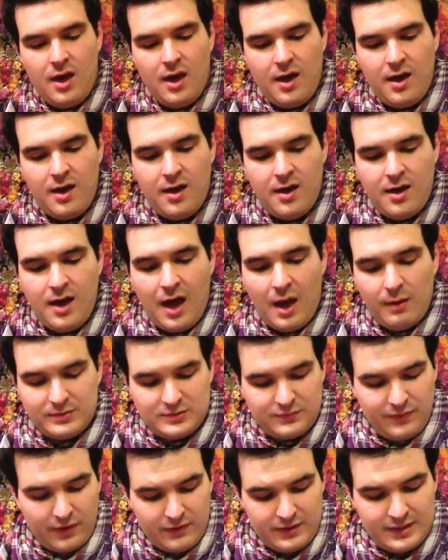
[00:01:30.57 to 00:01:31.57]
I
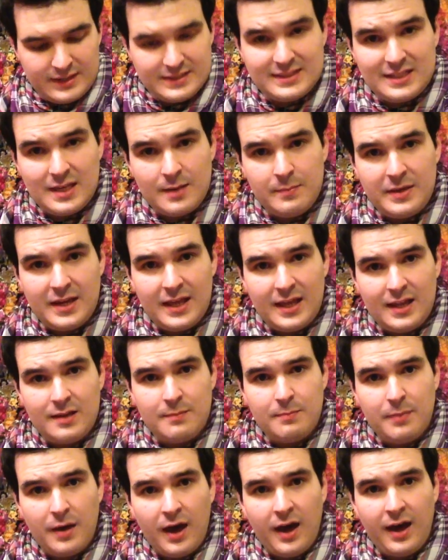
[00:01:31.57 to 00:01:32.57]
was very
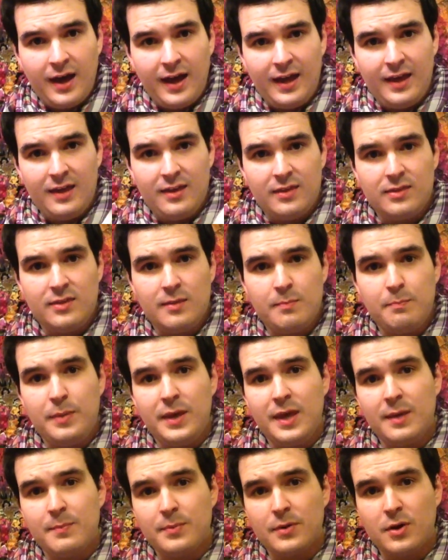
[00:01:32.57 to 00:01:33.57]
intimidated by the
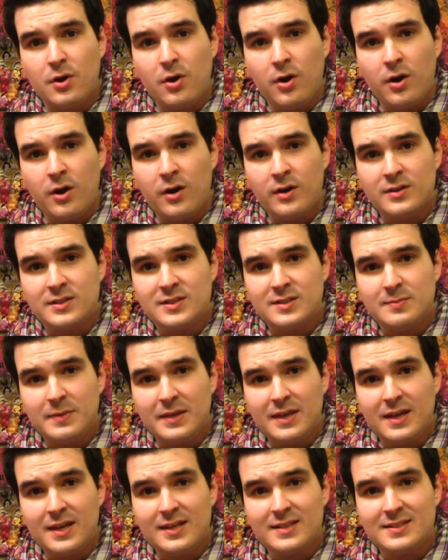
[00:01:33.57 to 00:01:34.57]
pip cards
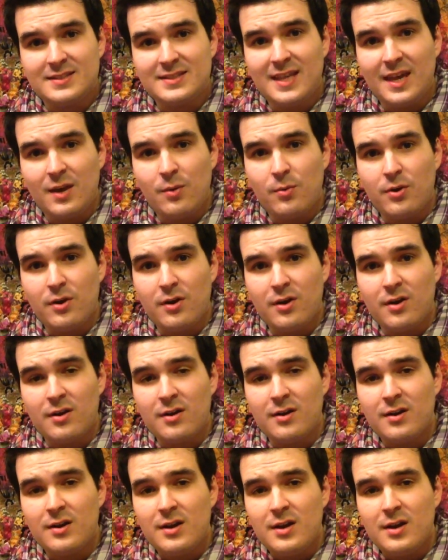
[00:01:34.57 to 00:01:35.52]
because they were